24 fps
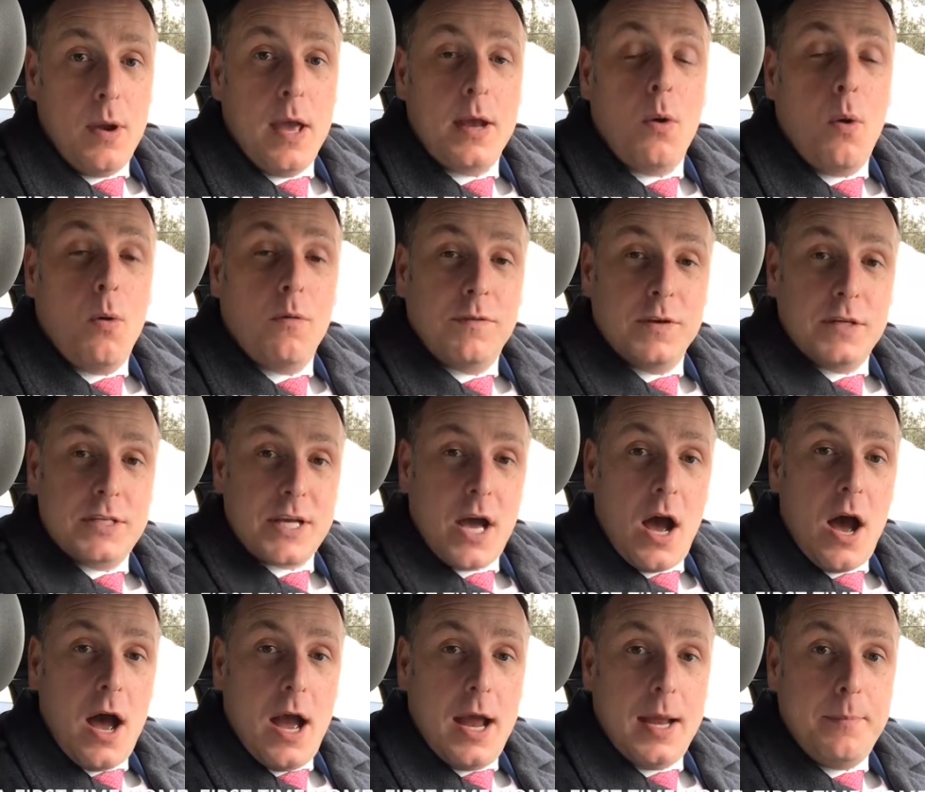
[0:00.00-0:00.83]
And over
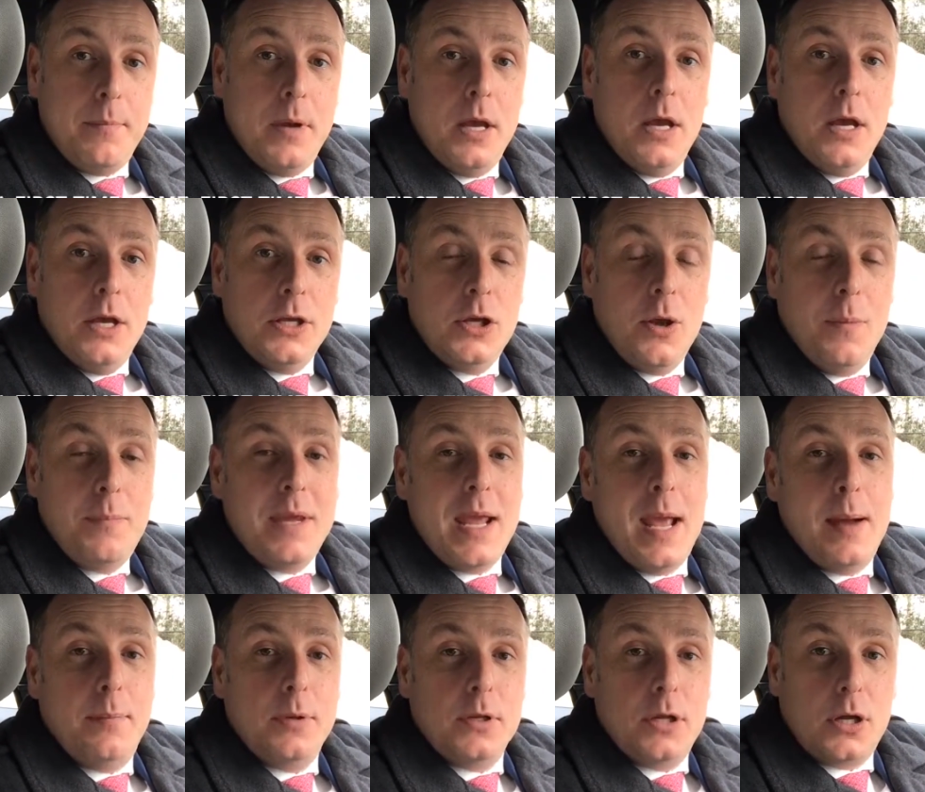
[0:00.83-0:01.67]
time, you'll
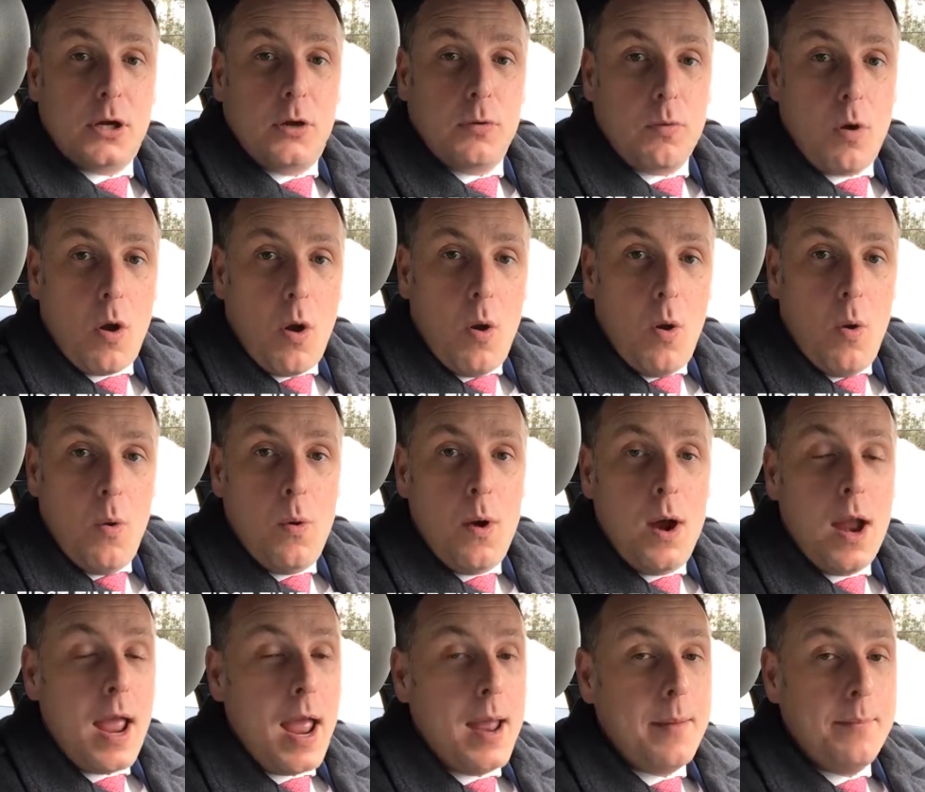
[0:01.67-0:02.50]
be able to
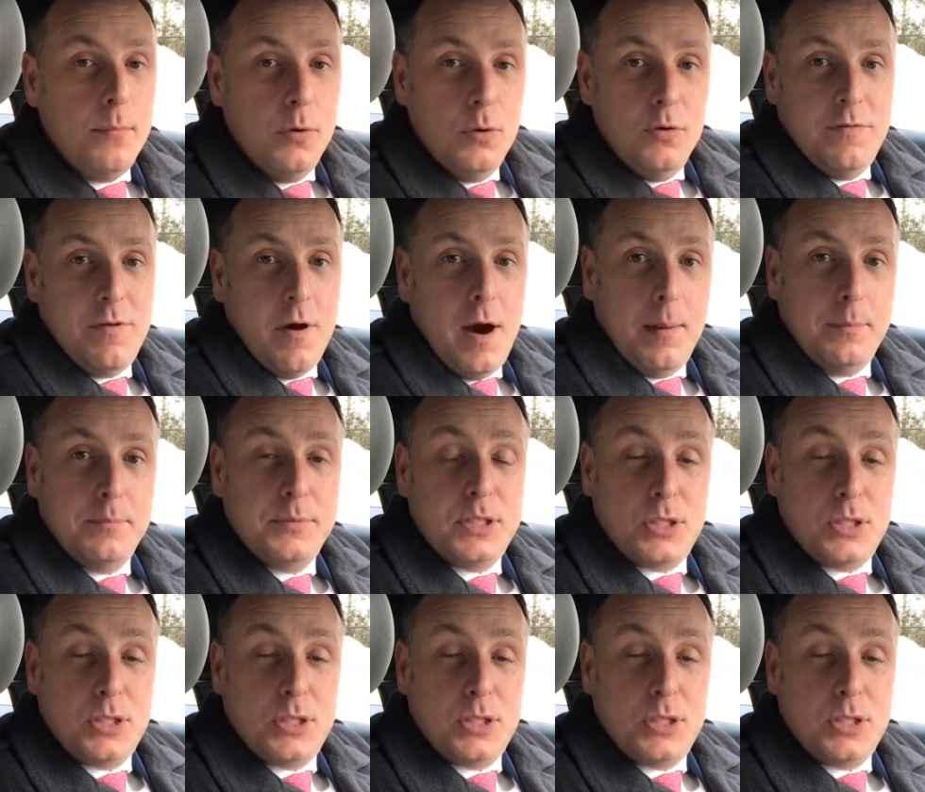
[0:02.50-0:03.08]
grow and move up.